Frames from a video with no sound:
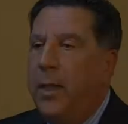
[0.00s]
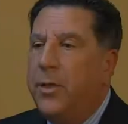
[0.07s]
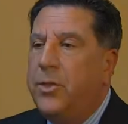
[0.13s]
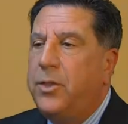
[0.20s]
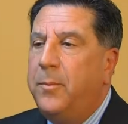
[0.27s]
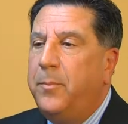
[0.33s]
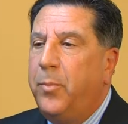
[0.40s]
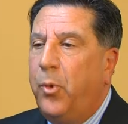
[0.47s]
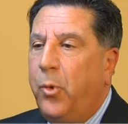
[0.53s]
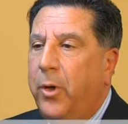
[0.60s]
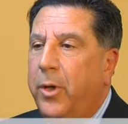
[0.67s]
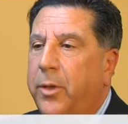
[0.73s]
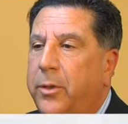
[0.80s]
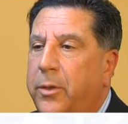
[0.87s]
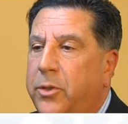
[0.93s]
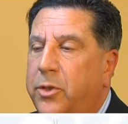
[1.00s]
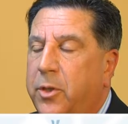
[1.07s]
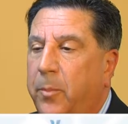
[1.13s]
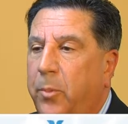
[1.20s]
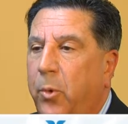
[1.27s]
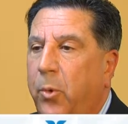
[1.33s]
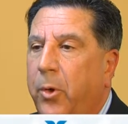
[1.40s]
It's important to
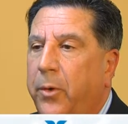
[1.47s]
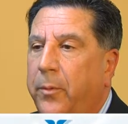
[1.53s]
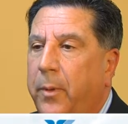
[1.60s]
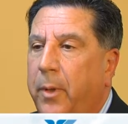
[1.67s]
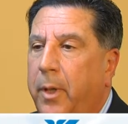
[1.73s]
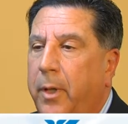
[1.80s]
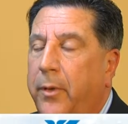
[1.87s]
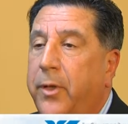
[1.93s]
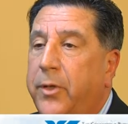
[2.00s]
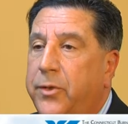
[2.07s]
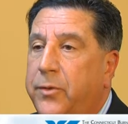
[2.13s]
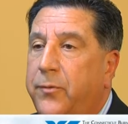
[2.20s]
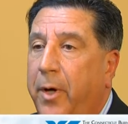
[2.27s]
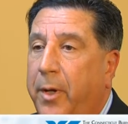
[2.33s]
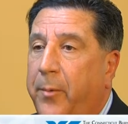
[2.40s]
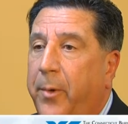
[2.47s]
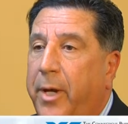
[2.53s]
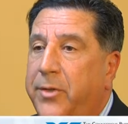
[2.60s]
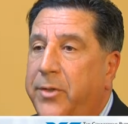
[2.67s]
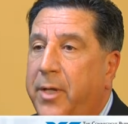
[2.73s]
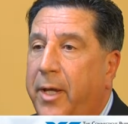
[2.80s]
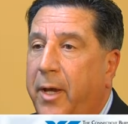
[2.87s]
support this
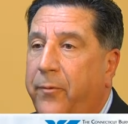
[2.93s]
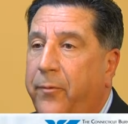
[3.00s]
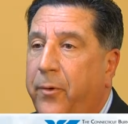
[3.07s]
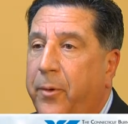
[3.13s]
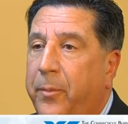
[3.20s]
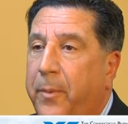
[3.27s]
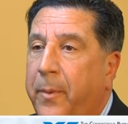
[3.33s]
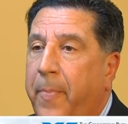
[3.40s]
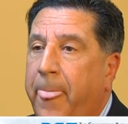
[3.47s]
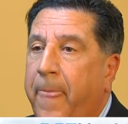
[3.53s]
fundraising effort